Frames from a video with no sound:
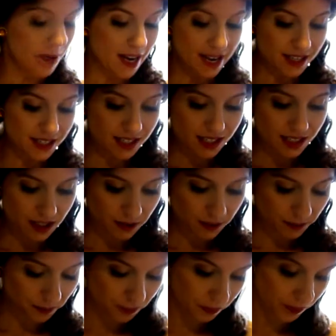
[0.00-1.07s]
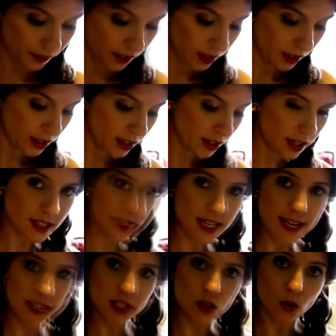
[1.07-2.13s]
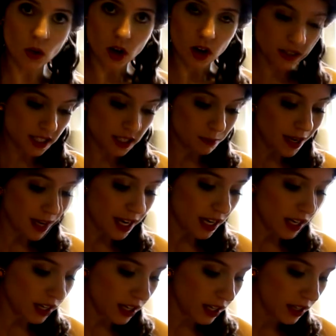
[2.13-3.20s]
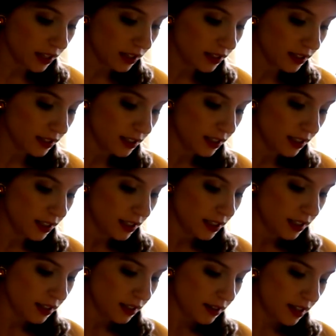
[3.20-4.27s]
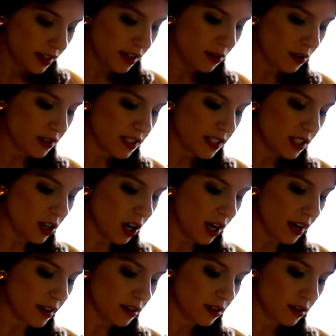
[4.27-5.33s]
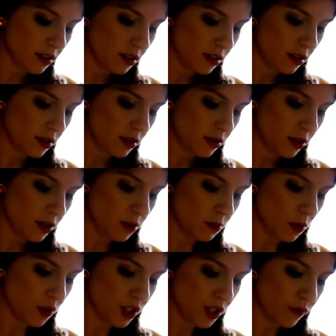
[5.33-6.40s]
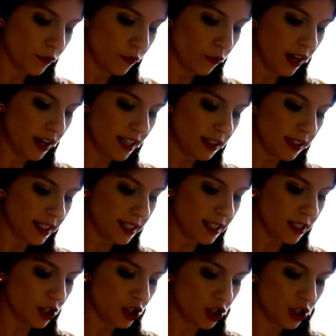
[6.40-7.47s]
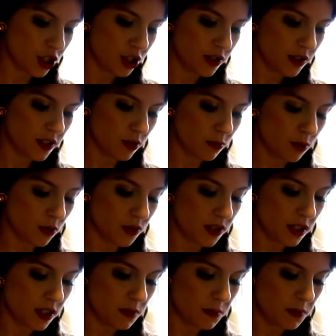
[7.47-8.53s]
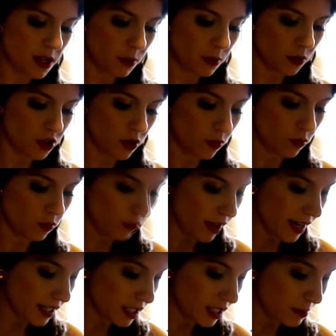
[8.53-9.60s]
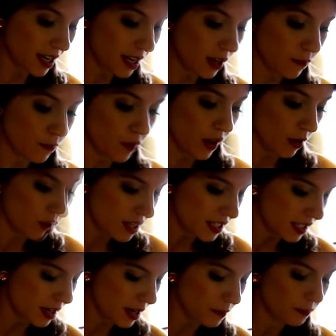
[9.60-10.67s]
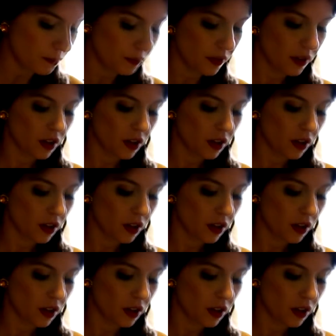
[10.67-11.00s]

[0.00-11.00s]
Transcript: but it takes so long to make that it's not the most friendly dish, so most people don't like to make it for that reason.